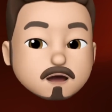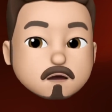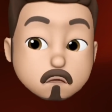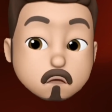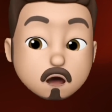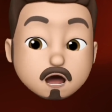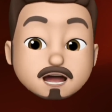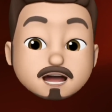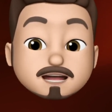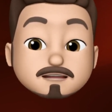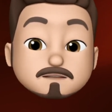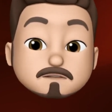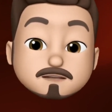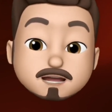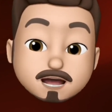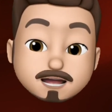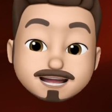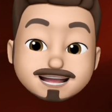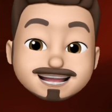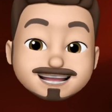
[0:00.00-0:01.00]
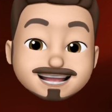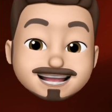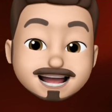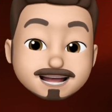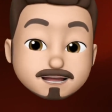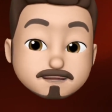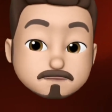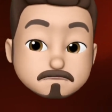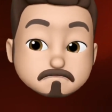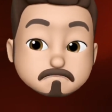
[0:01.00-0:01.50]
one of the furthest
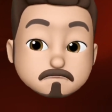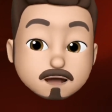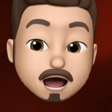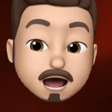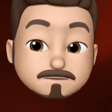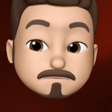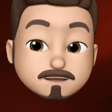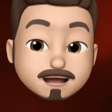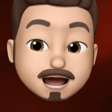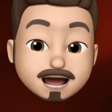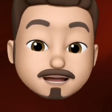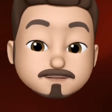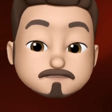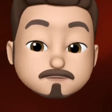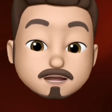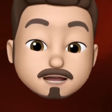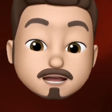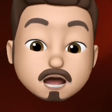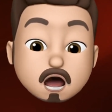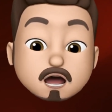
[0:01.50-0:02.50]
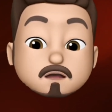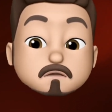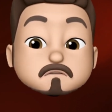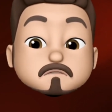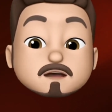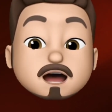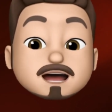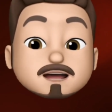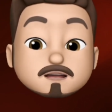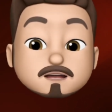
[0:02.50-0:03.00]
things from my mind was
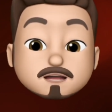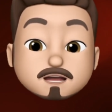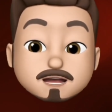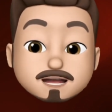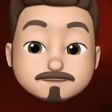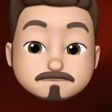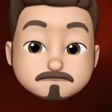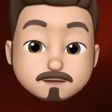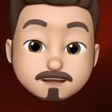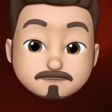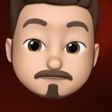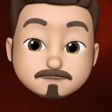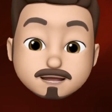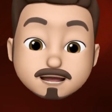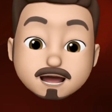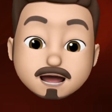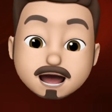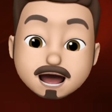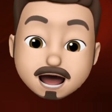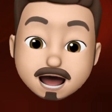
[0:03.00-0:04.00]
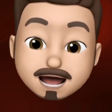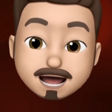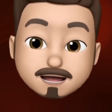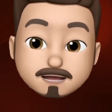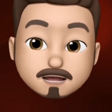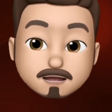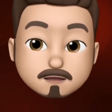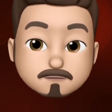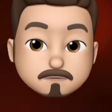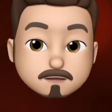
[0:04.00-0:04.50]
Avengers but for
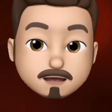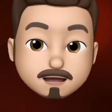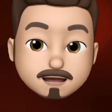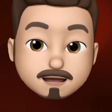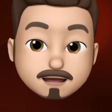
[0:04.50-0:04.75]
Kaiju.